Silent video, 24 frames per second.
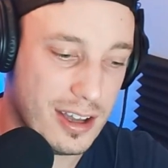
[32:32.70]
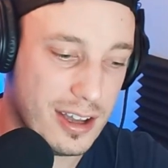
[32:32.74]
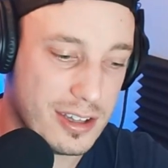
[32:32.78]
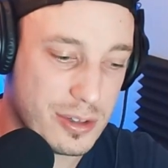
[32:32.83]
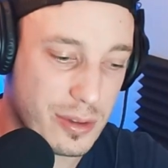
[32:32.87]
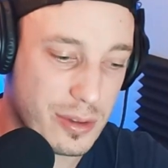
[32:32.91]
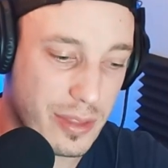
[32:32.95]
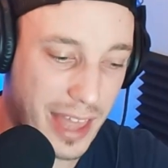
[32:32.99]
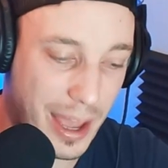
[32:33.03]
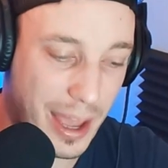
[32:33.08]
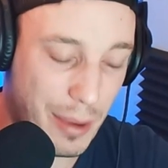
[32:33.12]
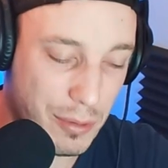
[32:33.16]

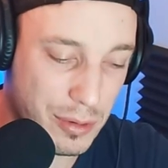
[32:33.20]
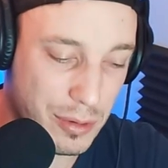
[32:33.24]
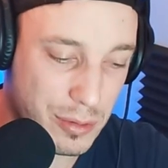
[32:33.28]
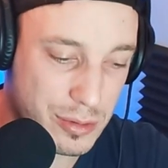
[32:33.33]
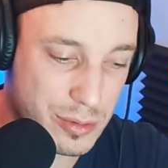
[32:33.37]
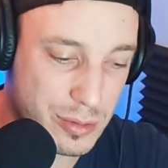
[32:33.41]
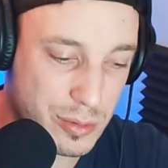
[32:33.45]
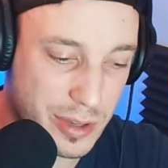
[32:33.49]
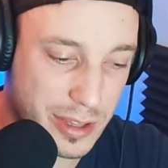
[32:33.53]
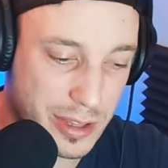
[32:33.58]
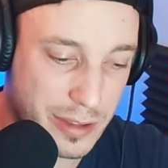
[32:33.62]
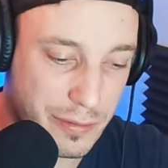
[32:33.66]
So that one
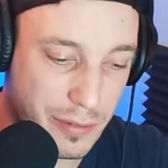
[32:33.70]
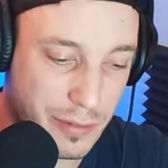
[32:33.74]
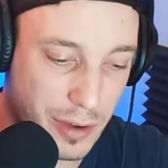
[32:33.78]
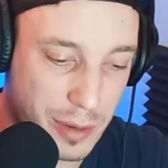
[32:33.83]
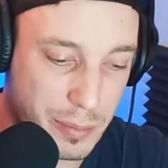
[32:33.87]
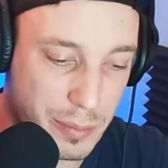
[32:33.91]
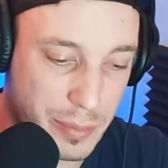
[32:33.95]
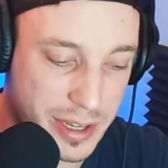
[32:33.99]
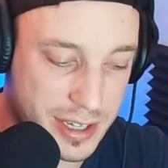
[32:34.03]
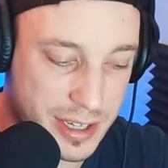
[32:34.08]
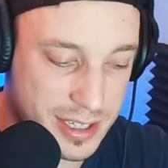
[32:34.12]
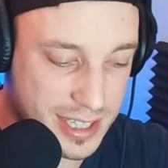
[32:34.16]
was really
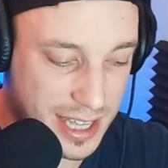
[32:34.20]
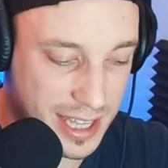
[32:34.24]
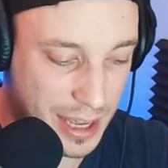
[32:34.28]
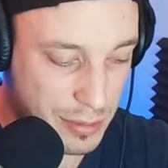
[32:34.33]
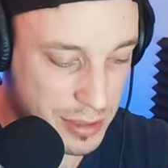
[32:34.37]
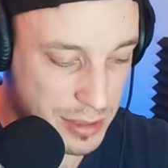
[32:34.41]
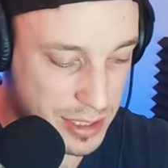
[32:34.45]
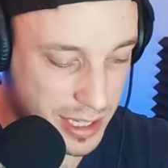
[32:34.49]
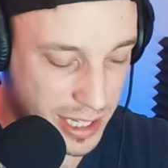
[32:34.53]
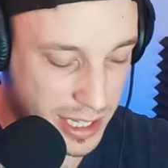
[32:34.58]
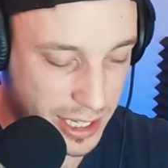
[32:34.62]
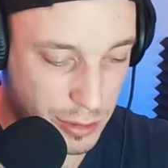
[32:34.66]
fun, because that
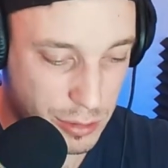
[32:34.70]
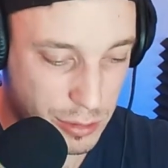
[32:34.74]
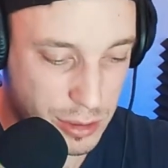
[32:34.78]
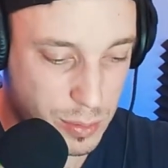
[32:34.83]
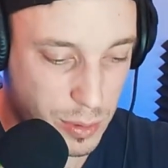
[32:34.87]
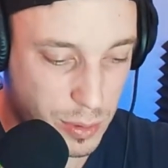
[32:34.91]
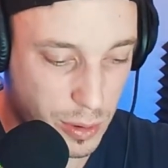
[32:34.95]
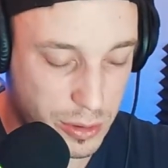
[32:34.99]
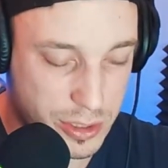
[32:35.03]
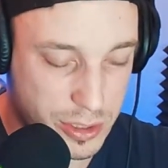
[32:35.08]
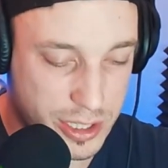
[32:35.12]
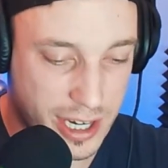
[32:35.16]
was a huge
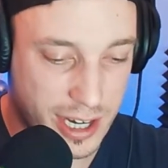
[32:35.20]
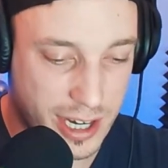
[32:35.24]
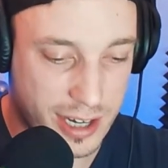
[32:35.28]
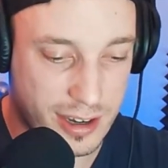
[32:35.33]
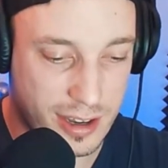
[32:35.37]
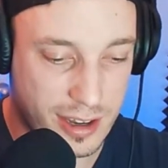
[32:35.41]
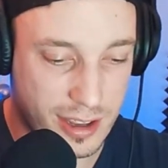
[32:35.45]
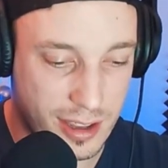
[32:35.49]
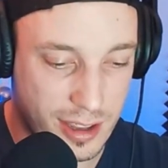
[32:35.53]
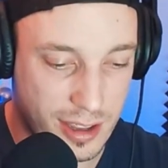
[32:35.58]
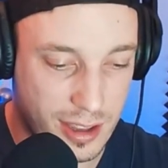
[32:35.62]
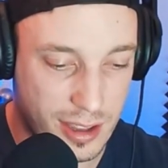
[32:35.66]

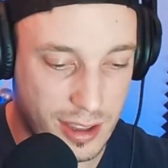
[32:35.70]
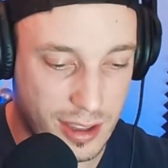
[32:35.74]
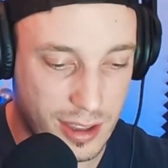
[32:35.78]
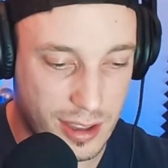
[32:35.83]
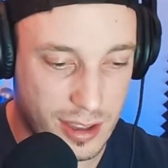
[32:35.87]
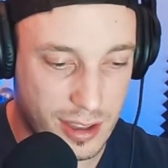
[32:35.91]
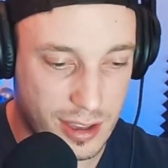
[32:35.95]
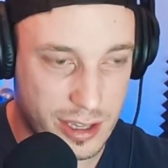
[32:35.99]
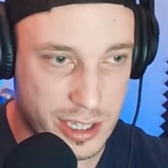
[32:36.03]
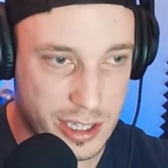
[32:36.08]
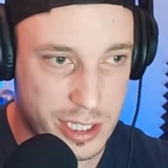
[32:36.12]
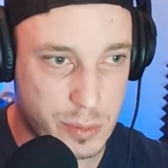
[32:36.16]
project
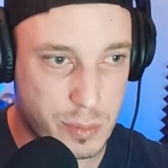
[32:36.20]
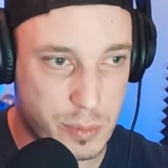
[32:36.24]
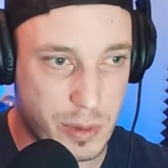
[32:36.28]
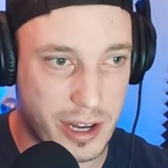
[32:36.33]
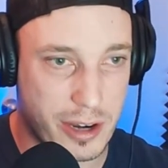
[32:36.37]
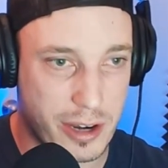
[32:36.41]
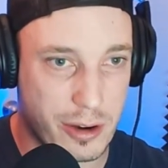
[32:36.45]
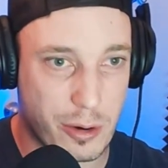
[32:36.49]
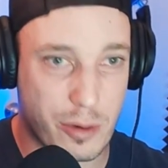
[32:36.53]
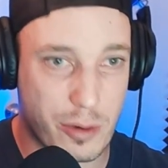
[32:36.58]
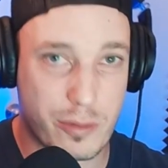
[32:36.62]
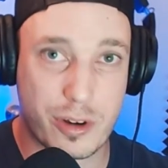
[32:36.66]

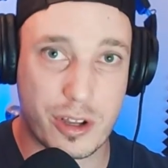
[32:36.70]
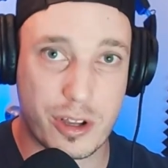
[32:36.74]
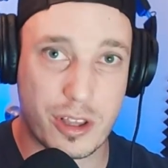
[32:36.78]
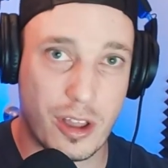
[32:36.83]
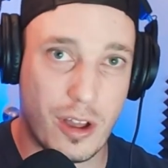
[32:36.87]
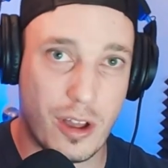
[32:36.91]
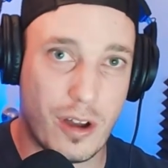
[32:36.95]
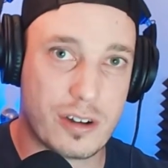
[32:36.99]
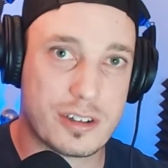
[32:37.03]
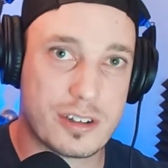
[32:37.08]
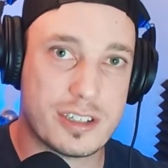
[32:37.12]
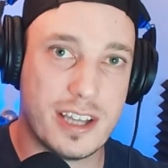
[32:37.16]
spread out over a
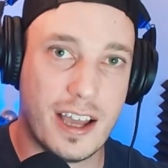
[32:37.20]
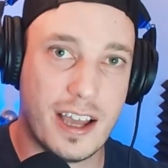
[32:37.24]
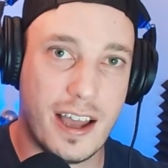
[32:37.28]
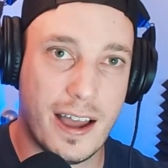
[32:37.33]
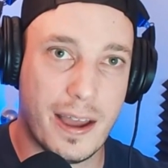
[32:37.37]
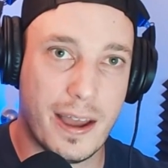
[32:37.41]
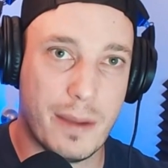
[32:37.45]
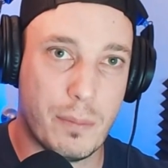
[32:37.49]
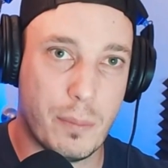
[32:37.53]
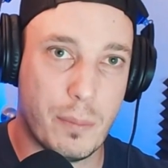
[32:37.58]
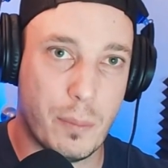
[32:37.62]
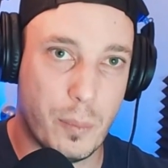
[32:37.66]
long
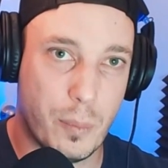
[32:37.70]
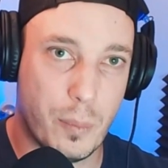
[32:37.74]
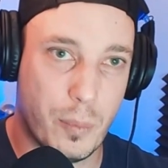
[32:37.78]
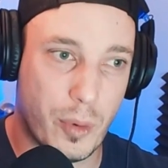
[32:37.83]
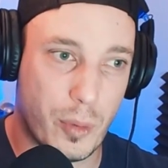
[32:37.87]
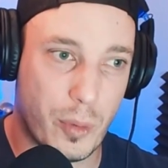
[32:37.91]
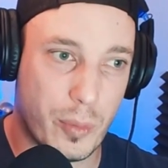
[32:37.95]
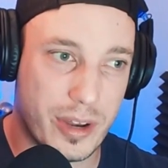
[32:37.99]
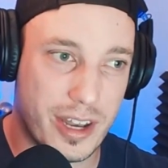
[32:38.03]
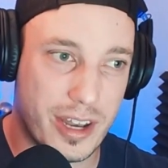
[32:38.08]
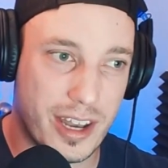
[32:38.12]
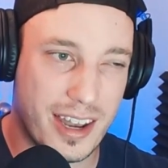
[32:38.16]
time,
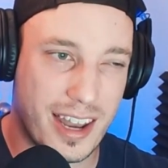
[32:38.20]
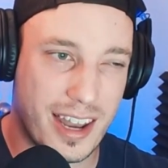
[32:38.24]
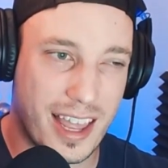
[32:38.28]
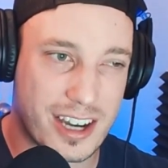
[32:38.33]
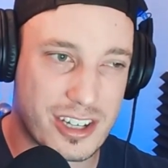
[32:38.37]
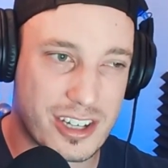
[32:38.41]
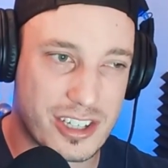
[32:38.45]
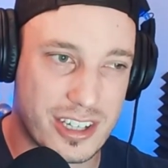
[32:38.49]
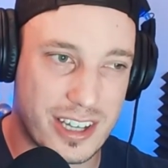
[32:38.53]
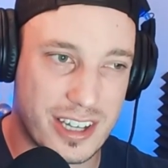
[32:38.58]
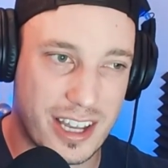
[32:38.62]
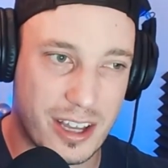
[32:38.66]
but we didn't
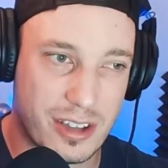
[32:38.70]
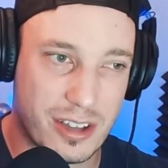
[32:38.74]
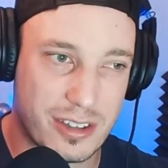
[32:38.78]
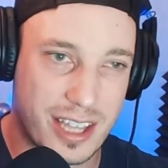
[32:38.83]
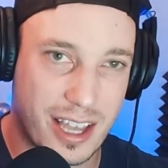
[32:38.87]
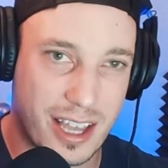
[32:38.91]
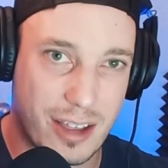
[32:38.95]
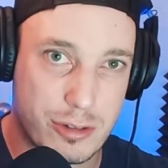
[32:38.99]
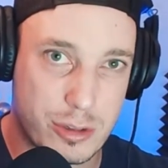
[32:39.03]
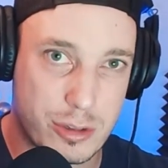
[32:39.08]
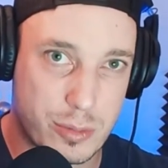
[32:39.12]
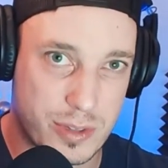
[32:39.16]
actually nail
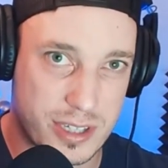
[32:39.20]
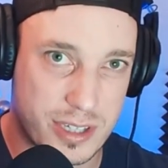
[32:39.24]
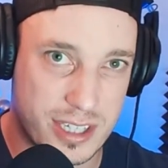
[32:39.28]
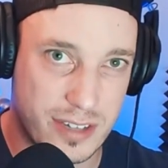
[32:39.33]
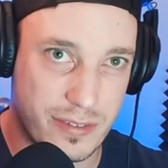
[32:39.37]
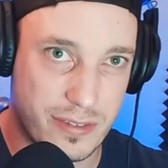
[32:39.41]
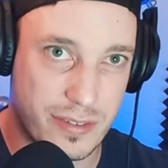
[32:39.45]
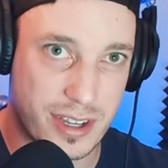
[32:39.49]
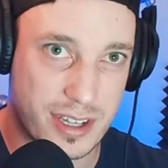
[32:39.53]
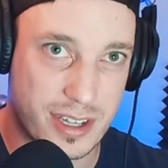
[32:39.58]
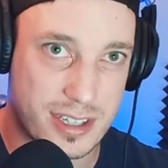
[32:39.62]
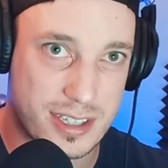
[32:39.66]
down
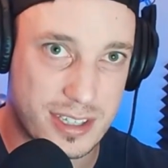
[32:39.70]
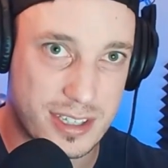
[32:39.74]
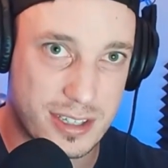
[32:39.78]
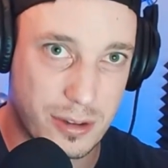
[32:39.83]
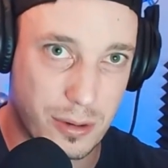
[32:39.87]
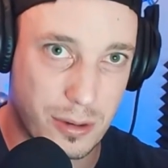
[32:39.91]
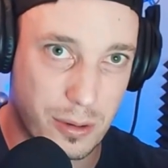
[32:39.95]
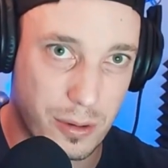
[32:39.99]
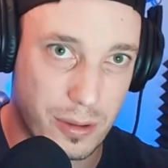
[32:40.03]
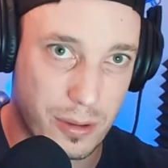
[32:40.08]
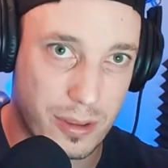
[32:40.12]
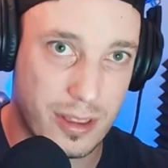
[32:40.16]
specifics
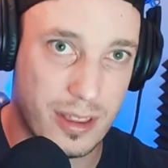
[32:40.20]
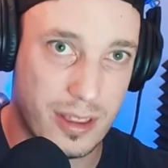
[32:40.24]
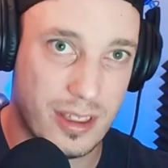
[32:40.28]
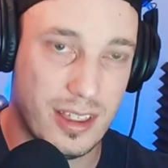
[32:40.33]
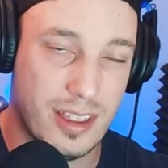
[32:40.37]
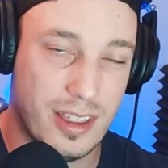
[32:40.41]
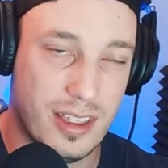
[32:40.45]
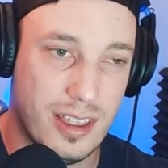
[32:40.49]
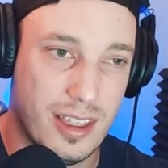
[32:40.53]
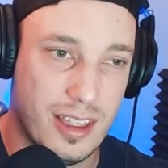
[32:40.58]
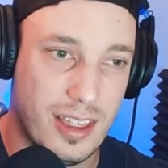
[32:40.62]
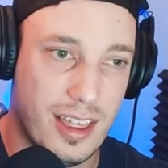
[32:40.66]
till
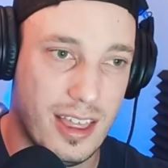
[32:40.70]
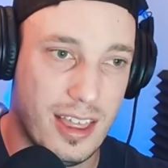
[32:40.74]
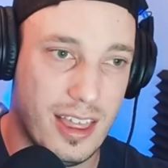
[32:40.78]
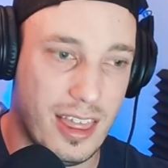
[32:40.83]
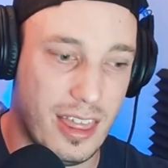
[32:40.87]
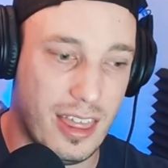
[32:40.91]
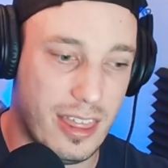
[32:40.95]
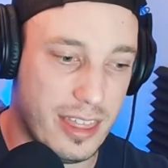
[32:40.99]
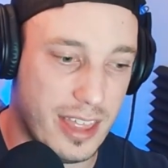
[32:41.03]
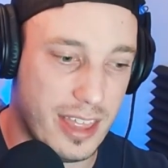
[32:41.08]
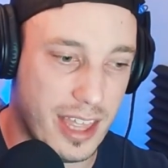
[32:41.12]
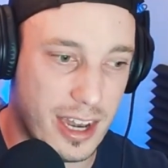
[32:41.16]

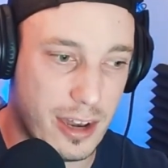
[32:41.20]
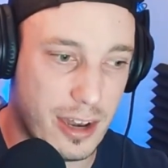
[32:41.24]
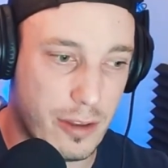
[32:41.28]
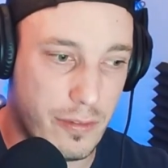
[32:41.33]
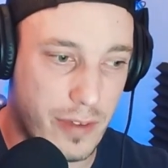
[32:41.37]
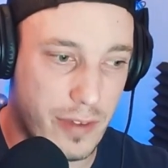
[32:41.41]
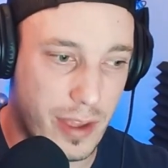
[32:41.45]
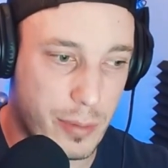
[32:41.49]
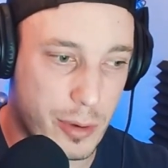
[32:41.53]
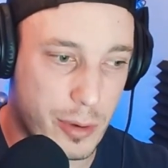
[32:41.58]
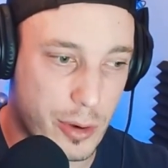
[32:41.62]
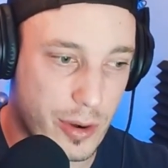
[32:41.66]
the end of
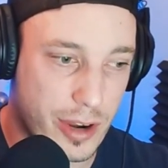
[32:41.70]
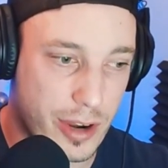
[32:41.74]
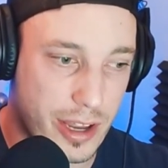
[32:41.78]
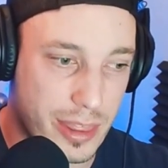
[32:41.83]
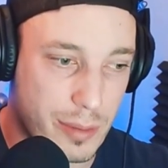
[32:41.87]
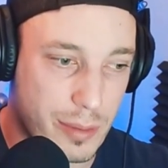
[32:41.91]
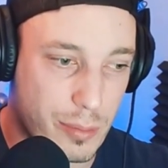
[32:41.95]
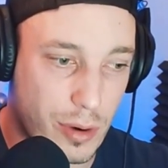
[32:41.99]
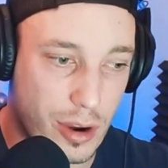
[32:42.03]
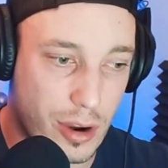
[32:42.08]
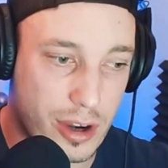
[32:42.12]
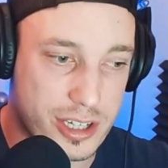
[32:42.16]
February, and
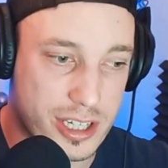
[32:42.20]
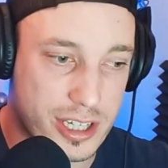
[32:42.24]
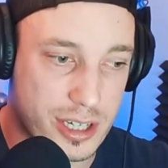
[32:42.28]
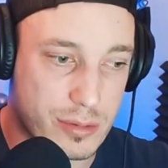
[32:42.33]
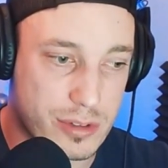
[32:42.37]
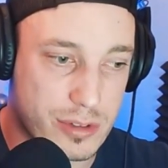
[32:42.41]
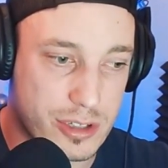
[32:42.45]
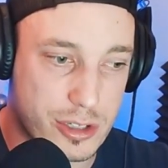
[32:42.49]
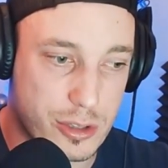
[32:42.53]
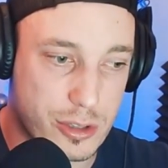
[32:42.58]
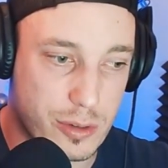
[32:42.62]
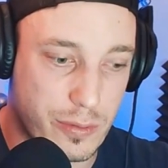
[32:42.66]
the project
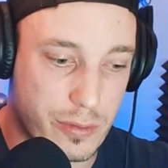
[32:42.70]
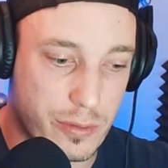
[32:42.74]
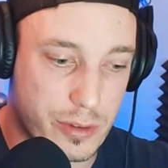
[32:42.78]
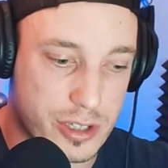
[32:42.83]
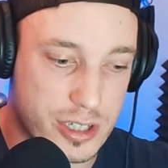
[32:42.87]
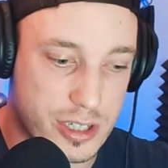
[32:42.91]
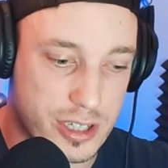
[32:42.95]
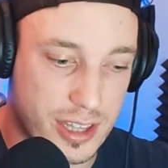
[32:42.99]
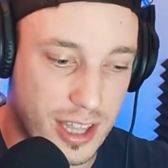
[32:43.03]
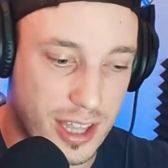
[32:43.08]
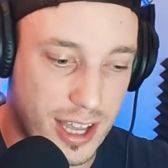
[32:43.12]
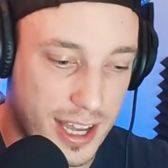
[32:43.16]
was due for
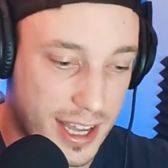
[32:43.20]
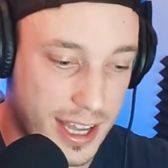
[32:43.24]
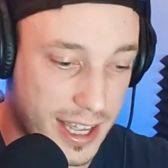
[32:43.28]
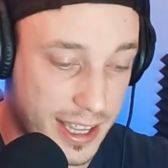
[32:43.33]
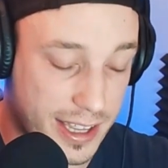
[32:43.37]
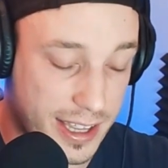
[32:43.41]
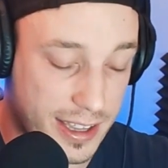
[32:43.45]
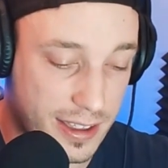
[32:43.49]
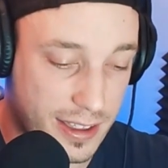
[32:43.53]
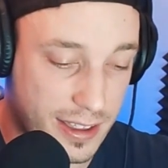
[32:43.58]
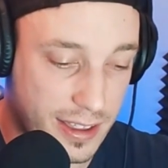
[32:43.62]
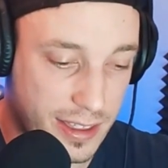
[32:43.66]

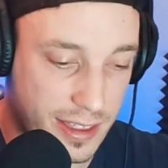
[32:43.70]
July.